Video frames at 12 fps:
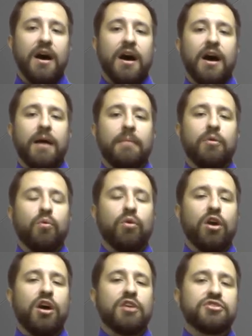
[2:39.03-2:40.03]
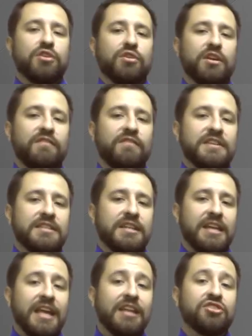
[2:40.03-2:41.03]
Um, we're also going to visit
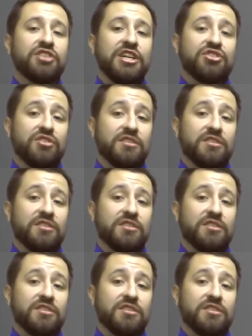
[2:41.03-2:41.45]
an English teacher